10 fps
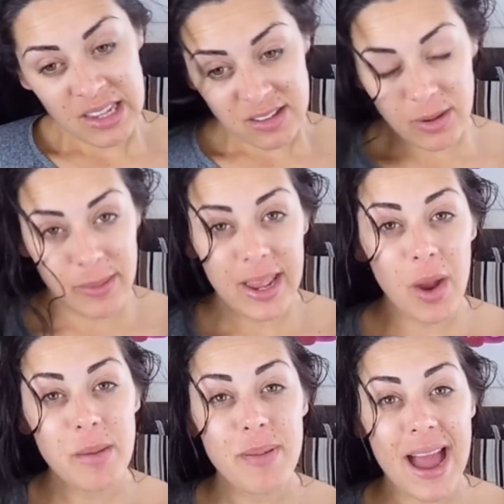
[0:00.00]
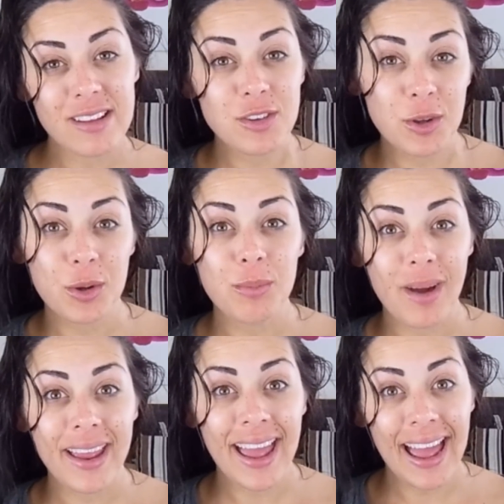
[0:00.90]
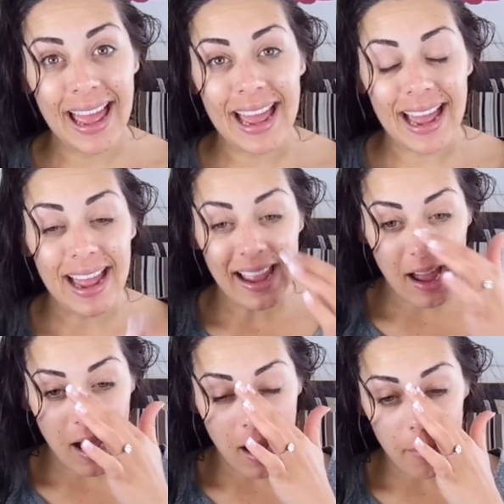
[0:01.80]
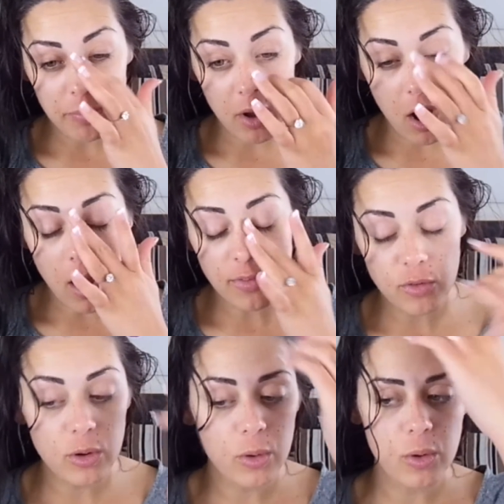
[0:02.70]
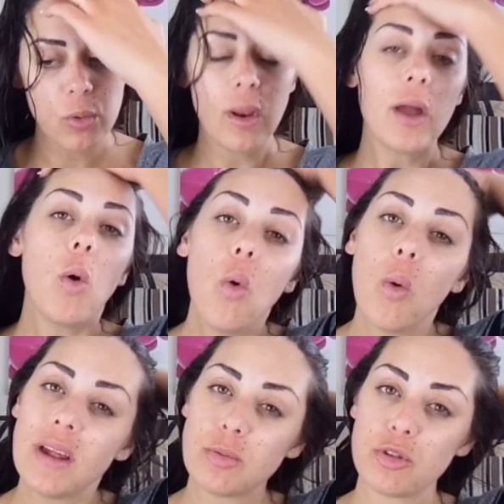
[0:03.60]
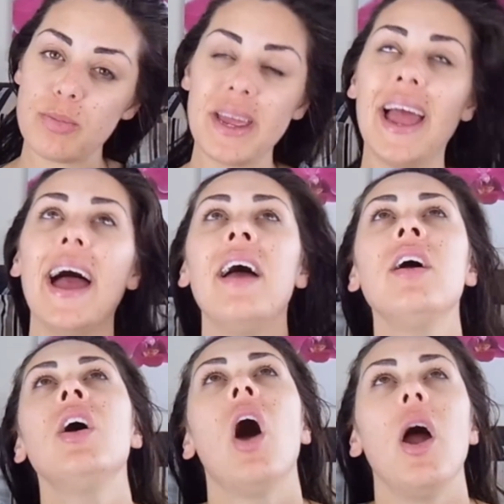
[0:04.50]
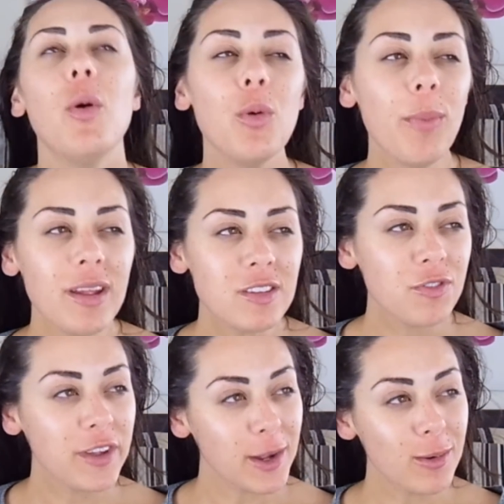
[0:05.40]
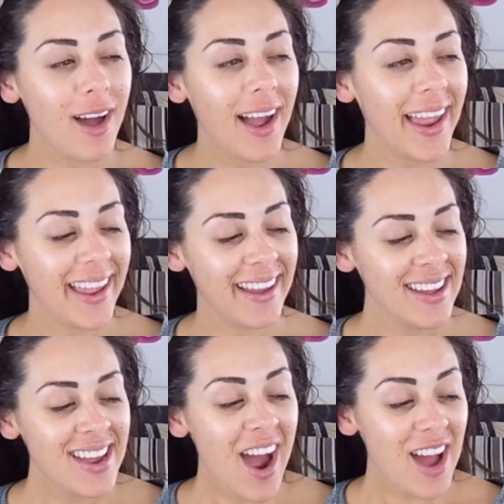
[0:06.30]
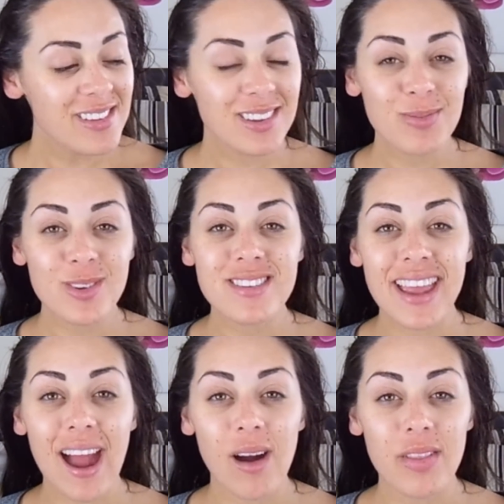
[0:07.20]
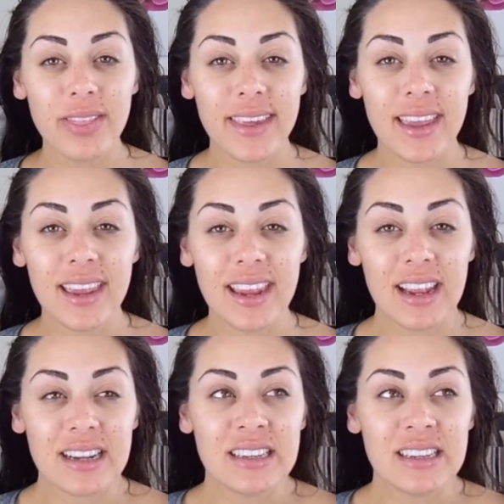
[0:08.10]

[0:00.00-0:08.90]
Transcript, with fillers: So anyway, going back to my hair, after a long haul, I always wash my hair. I almost feel like I just want to get the